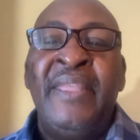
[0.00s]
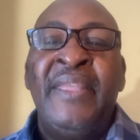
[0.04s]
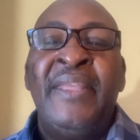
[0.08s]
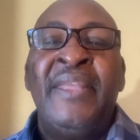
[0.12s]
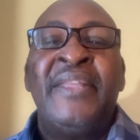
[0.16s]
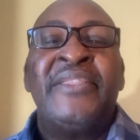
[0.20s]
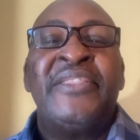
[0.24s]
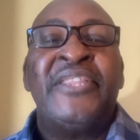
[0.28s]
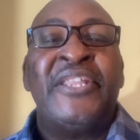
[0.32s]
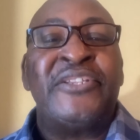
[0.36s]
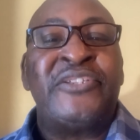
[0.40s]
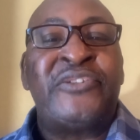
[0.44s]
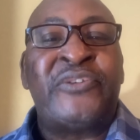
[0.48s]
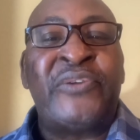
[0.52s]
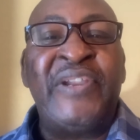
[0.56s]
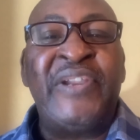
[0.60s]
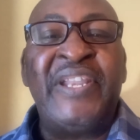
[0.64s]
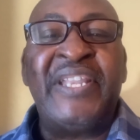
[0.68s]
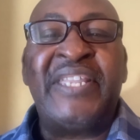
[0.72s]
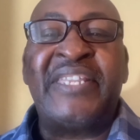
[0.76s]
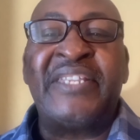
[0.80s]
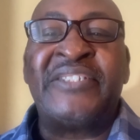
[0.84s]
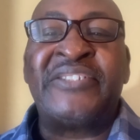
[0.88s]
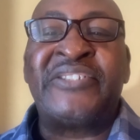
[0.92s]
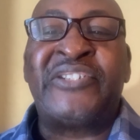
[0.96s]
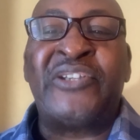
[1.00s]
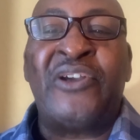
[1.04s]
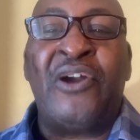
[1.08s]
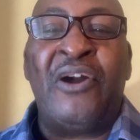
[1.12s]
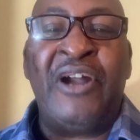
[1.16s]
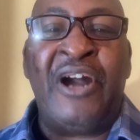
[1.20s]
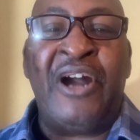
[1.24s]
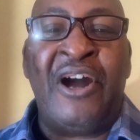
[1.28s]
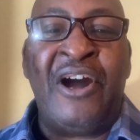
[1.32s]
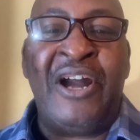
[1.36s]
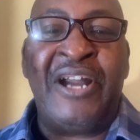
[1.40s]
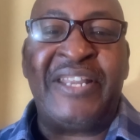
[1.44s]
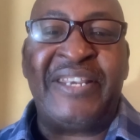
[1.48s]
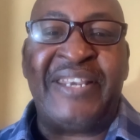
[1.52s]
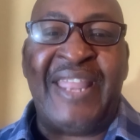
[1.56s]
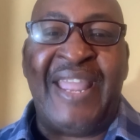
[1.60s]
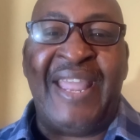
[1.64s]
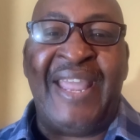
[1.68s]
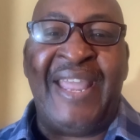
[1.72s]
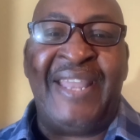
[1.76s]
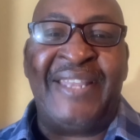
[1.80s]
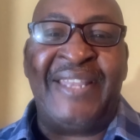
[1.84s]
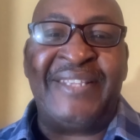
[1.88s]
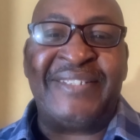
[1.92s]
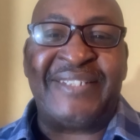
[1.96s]
The trick is to
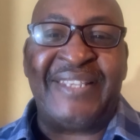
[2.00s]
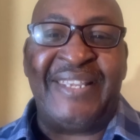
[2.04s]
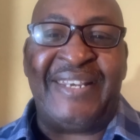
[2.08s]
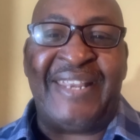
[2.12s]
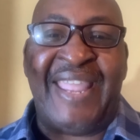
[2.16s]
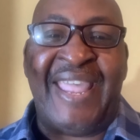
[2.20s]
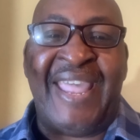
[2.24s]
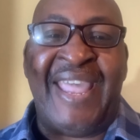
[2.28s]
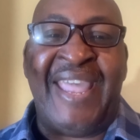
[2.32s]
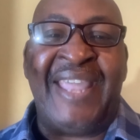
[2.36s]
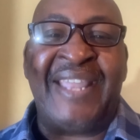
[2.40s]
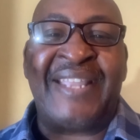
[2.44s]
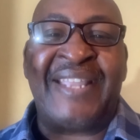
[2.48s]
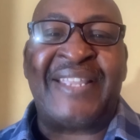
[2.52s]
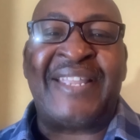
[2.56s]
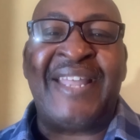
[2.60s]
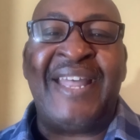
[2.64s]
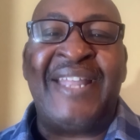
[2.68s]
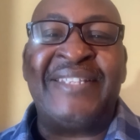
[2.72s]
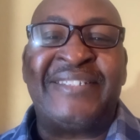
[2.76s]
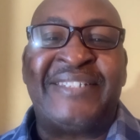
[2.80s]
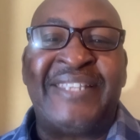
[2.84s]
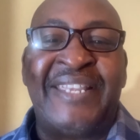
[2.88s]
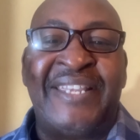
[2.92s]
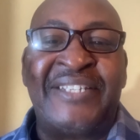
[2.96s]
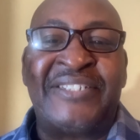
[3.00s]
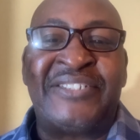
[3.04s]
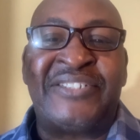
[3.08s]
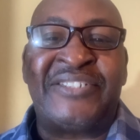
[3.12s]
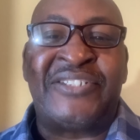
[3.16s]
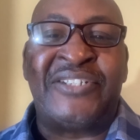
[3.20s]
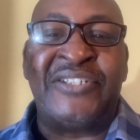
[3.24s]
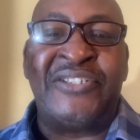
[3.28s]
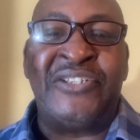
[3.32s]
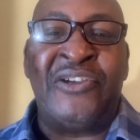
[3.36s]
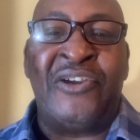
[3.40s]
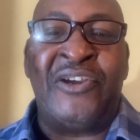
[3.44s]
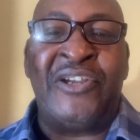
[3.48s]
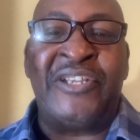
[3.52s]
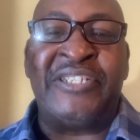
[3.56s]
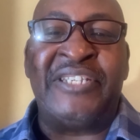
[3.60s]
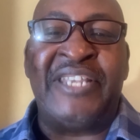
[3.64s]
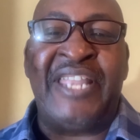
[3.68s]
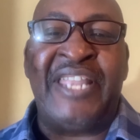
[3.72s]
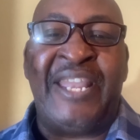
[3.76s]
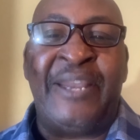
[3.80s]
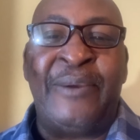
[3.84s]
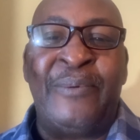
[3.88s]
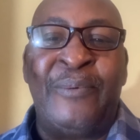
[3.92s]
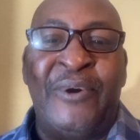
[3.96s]
organize and add context to your
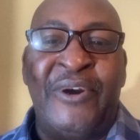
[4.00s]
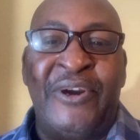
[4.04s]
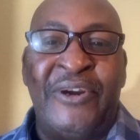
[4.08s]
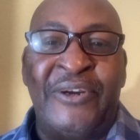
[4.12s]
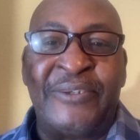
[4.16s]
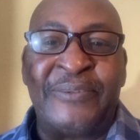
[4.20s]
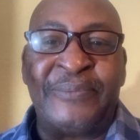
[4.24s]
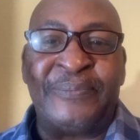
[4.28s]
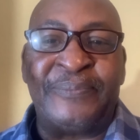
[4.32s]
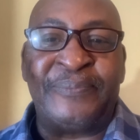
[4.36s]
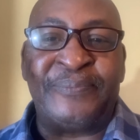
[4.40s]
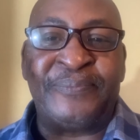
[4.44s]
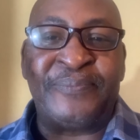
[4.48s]
network.